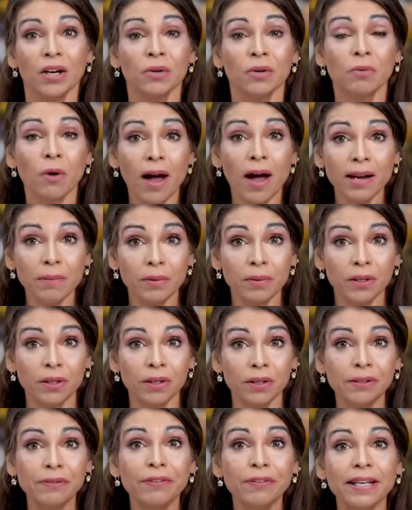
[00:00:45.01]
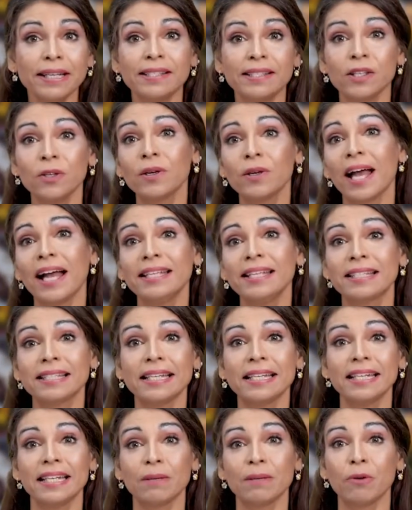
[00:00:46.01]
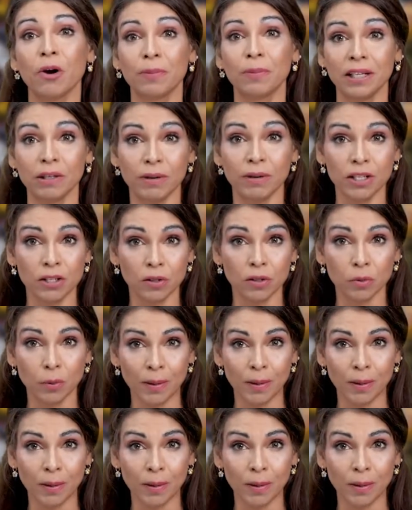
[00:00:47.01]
Rightmove is UK's leading property rental